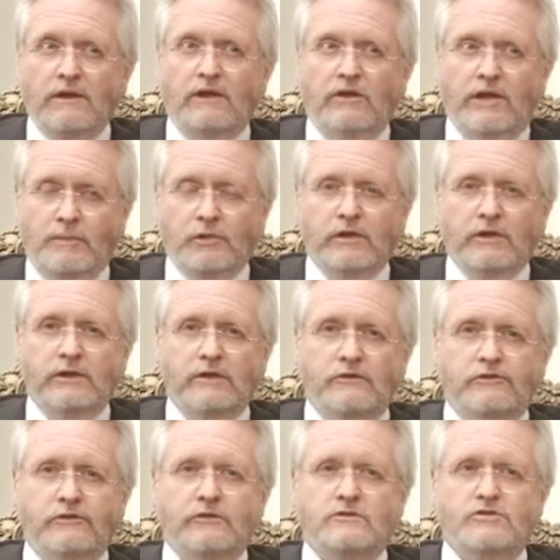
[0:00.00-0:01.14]

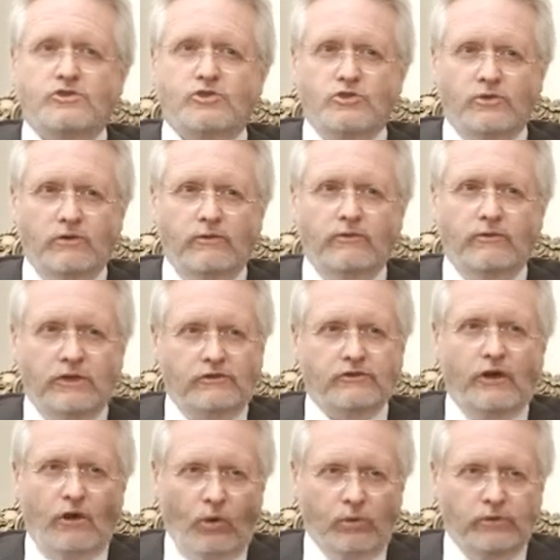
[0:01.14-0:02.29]
Nepalese student visa
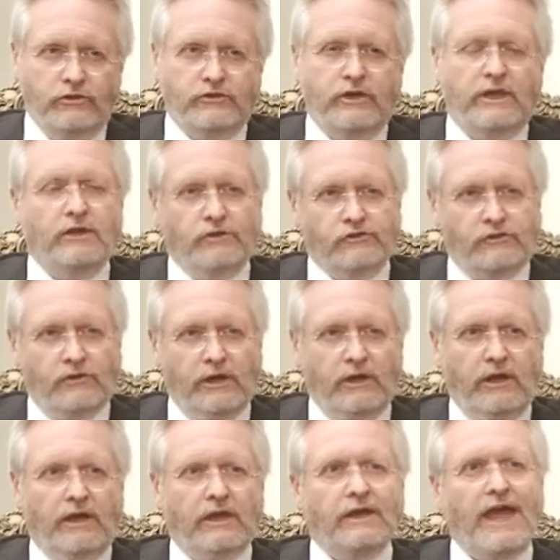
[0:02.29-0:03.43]
holders in
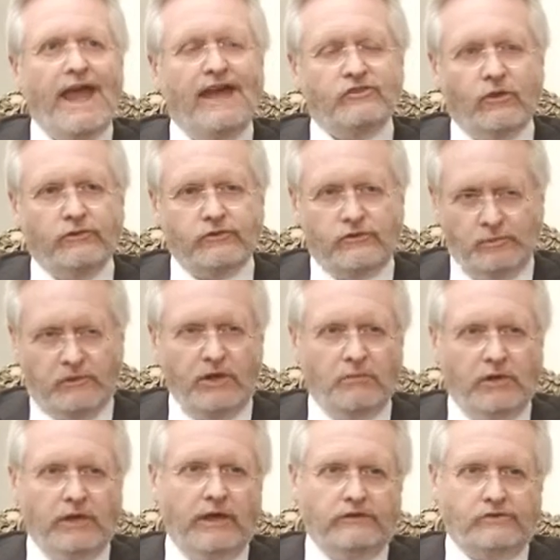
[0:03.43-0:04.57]
Australia as of September
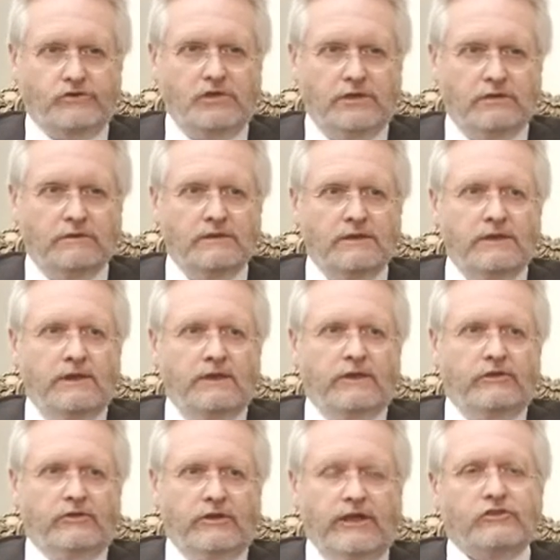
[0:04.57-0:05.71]
last year.
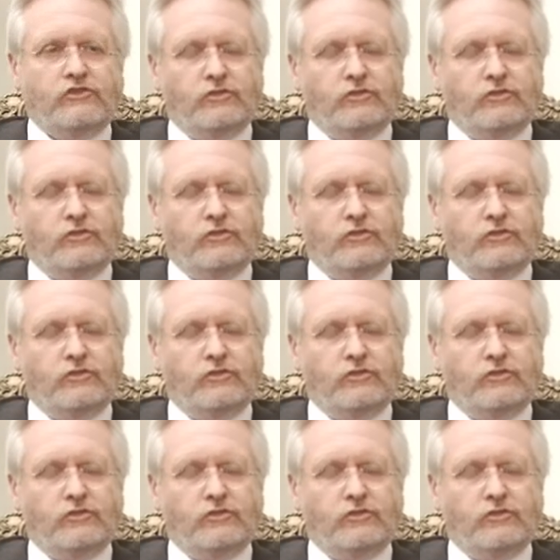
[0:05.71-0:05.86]
Okay. So that's